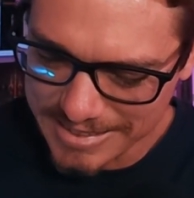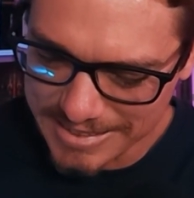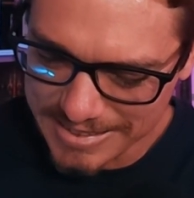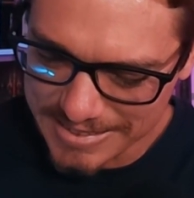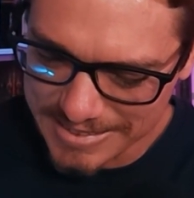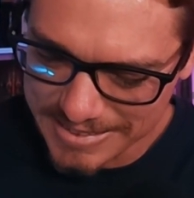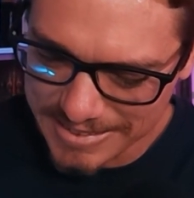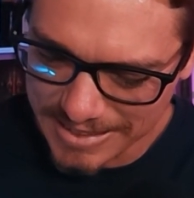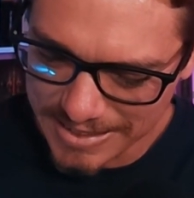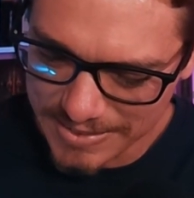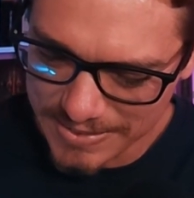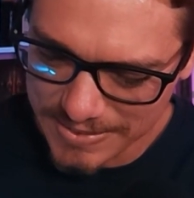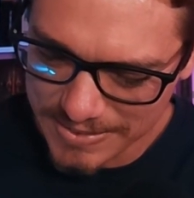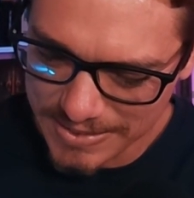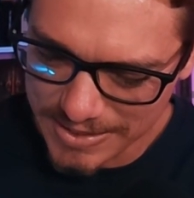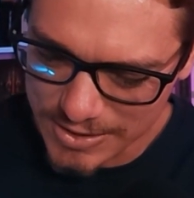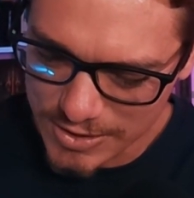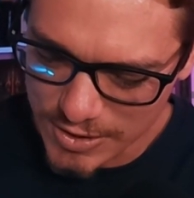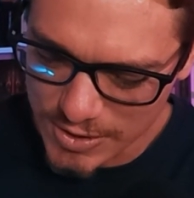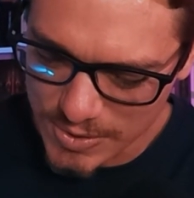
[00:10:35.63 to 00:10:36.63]

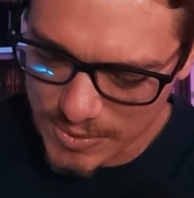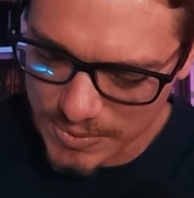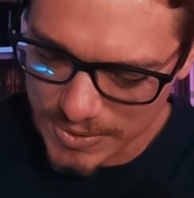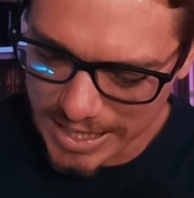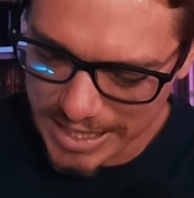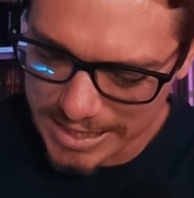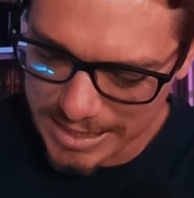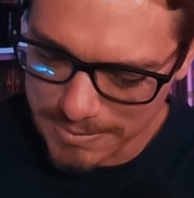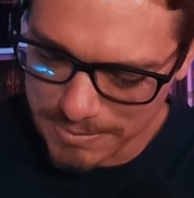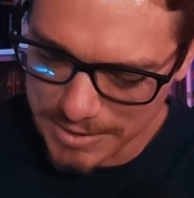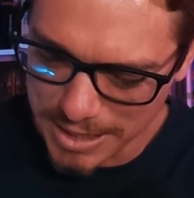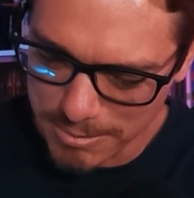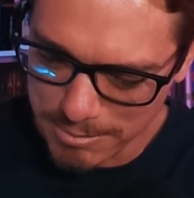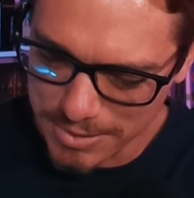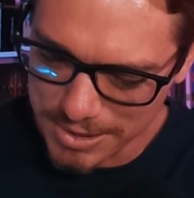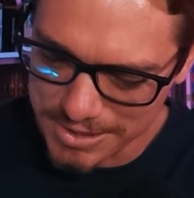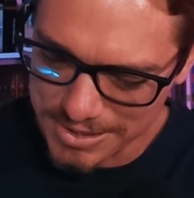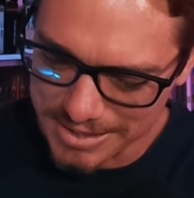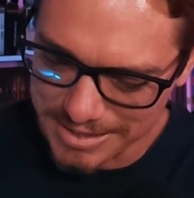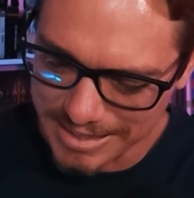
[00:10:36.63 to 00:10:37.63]
It's just random
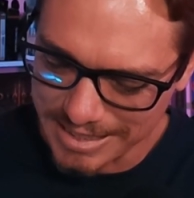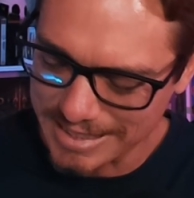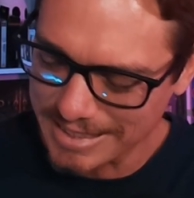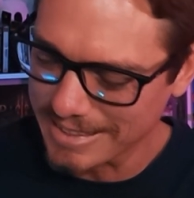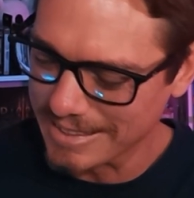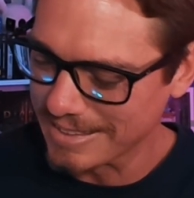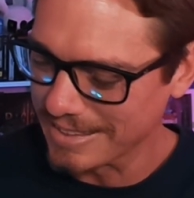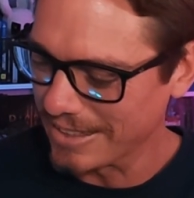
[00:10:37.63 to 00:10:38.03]
numbers and letters.